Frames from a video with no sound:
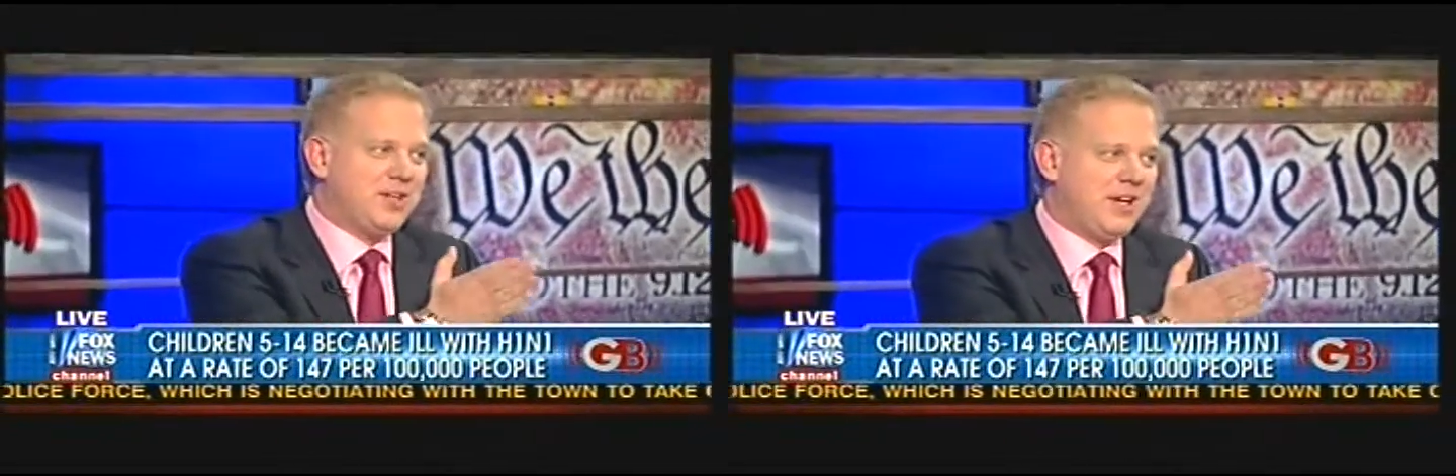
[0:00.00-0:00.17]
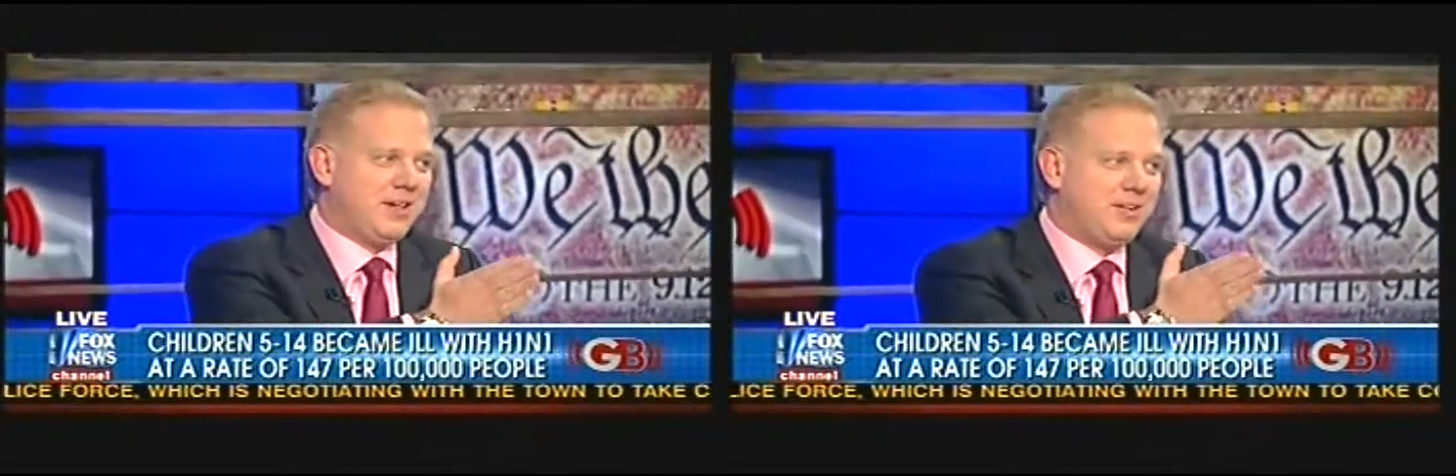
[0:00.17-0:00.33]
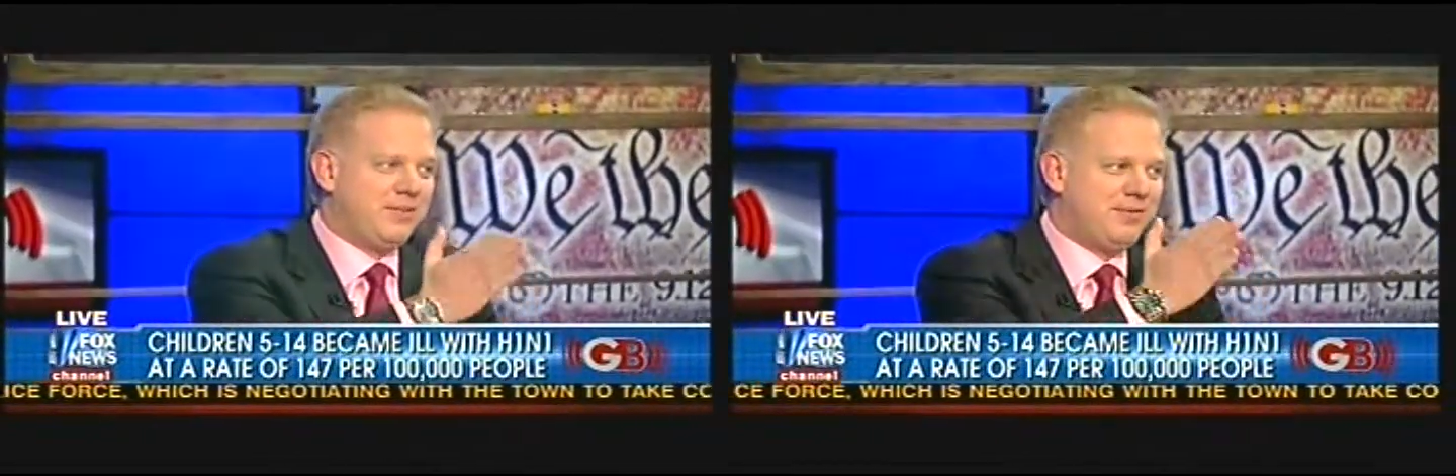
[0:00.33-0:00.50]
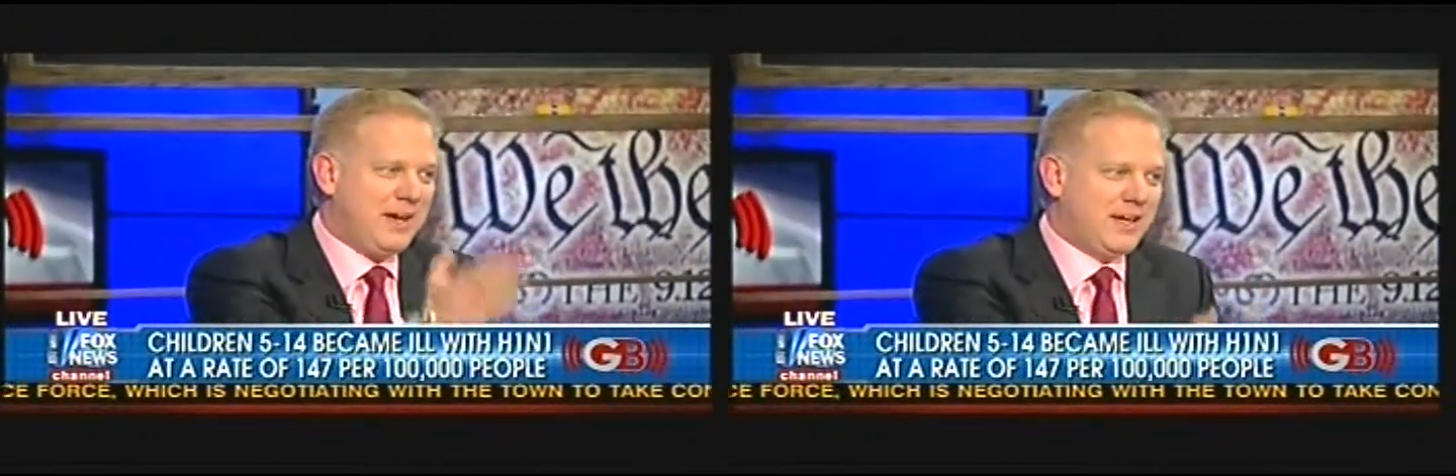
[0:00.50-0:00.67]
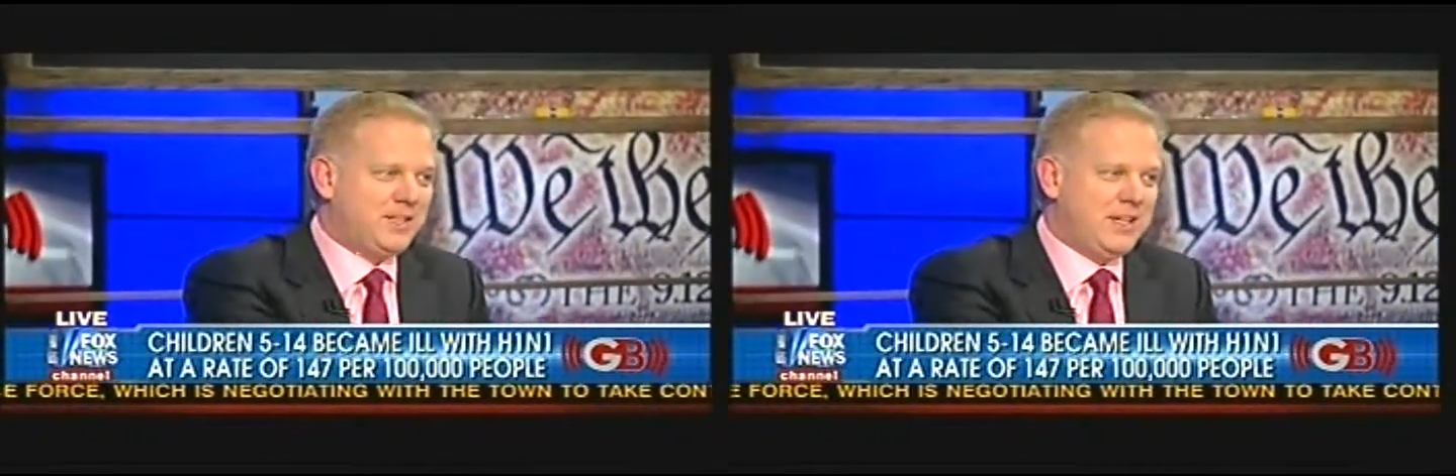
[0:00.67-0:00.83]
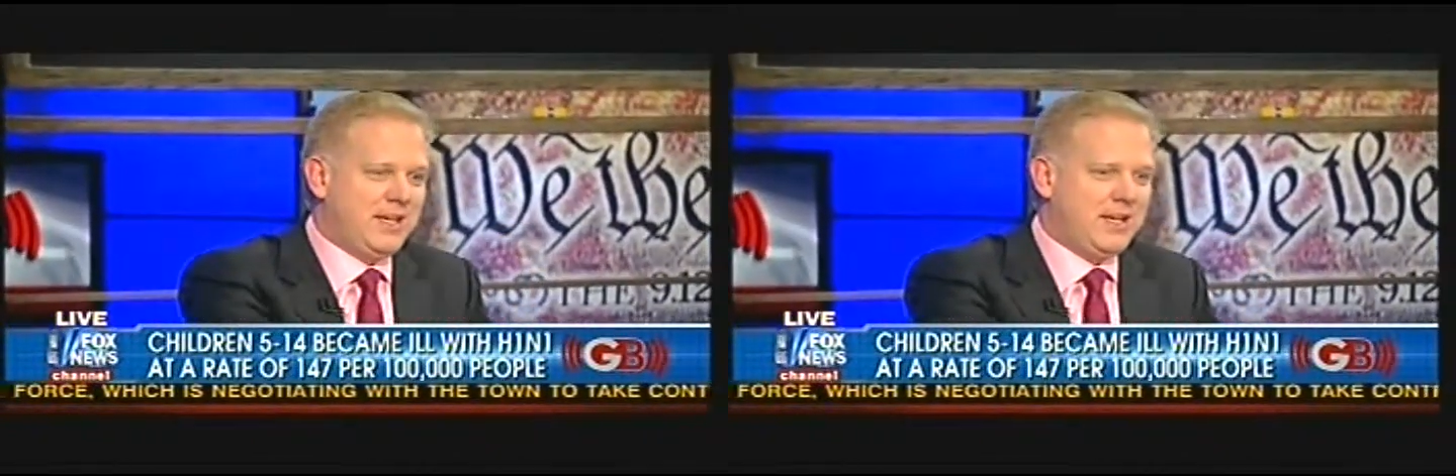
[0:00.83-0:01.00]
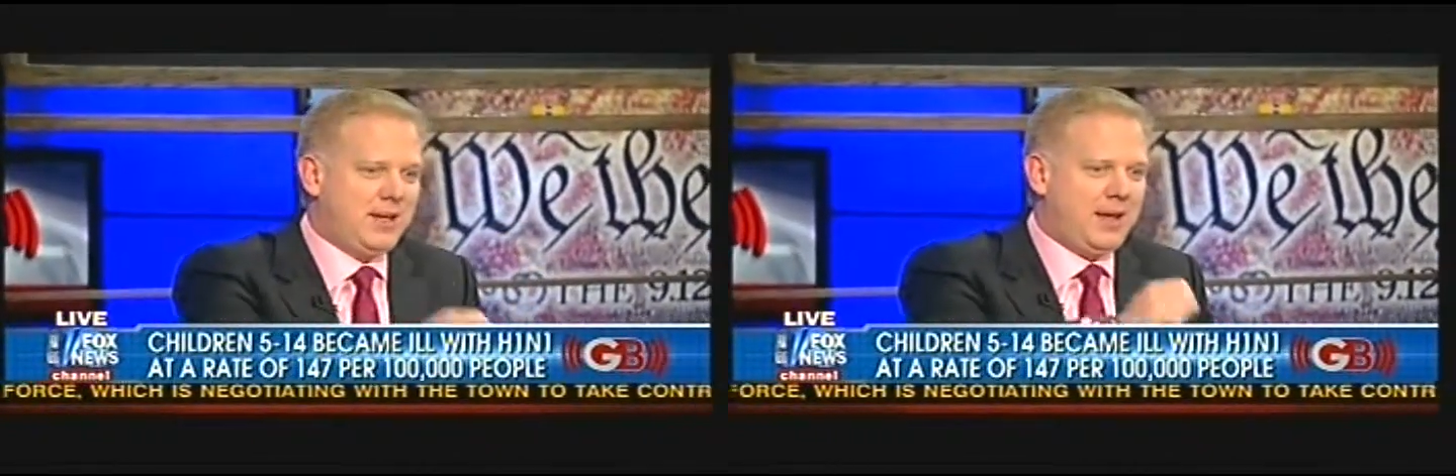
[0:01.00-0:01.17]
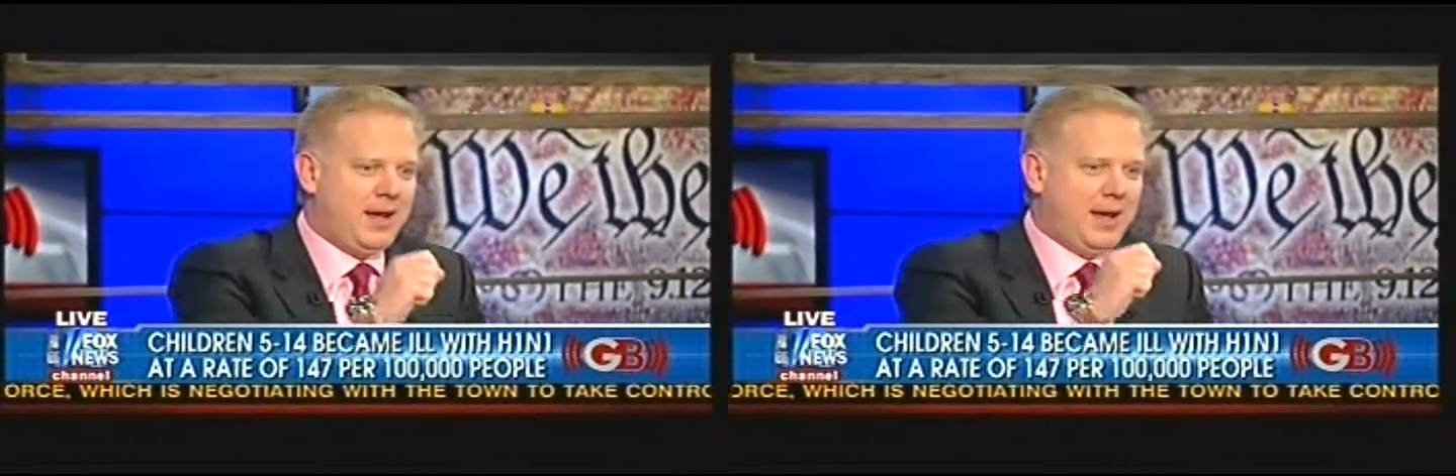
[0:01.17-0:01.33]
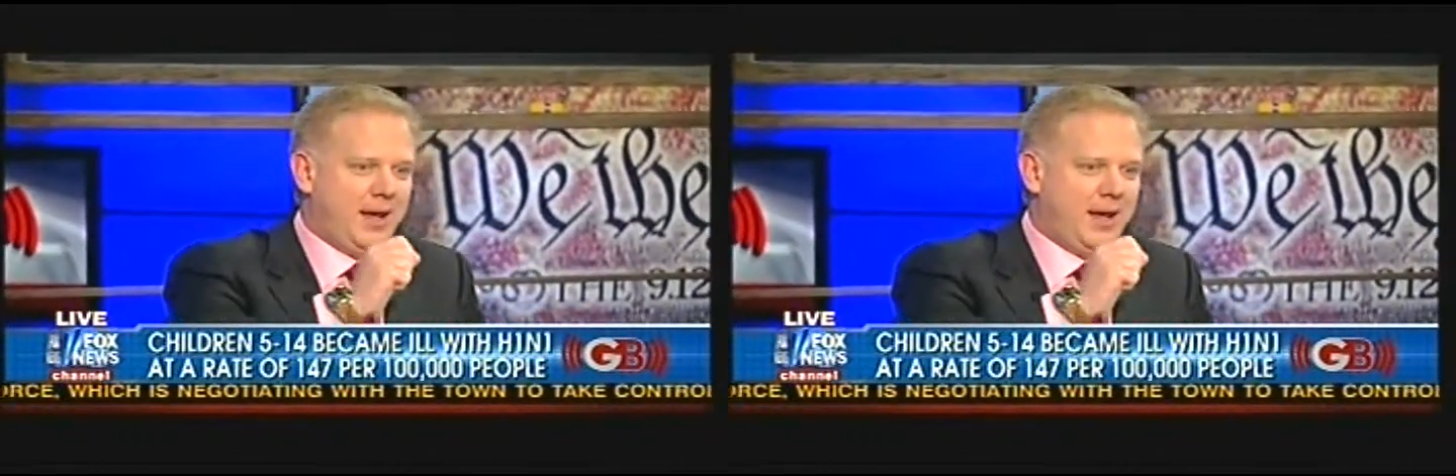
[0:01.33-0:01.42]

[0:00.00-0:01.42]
child vaccinated,